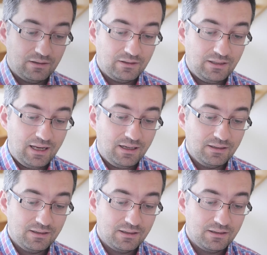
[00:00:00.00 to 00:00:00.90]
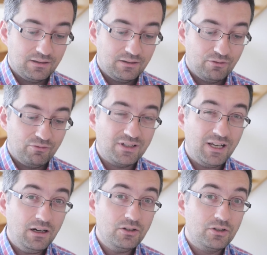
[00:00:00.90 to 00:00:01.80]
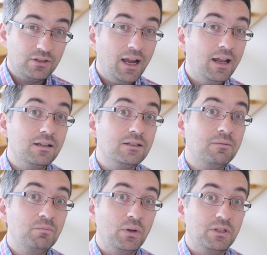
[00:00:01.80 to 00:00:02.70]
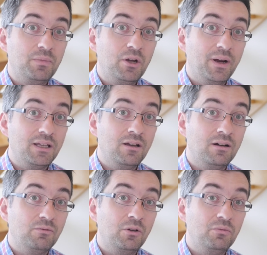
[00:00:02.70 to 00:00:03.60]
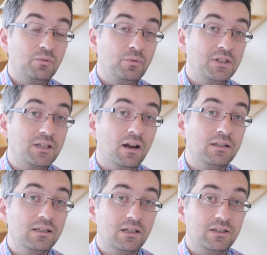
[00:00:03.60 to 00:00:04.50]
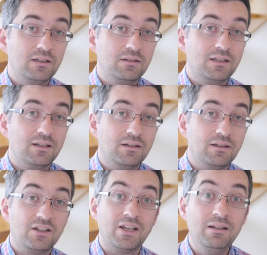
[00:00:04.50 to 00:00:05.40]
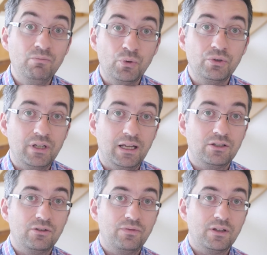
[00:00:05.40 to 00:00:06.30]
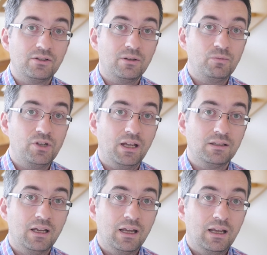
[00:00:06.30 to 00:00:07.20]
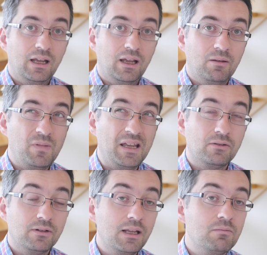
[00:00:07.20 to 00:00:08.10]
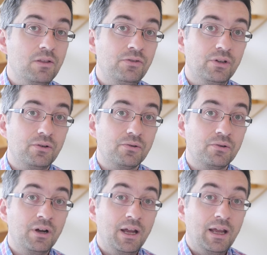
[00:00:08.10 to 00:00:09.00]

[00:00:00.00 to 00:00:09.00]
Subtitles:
Second, the research can at some points be quite young. When we started this design process of this subject 8 or 9 months ago,